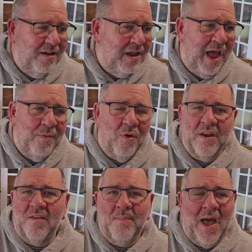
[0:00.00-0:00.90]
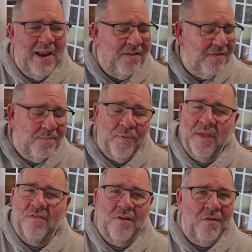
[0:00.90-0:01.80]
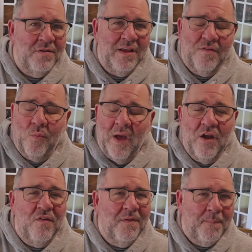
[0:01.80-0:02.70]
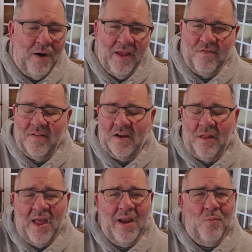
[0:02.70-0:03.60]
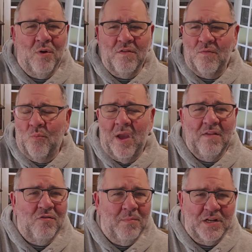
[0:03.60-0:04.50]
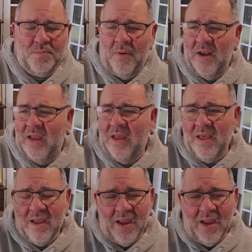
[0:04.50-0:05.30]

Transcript: Guy wanted to buy it. I said, please don't. It's way overpriced. The client wants way too much money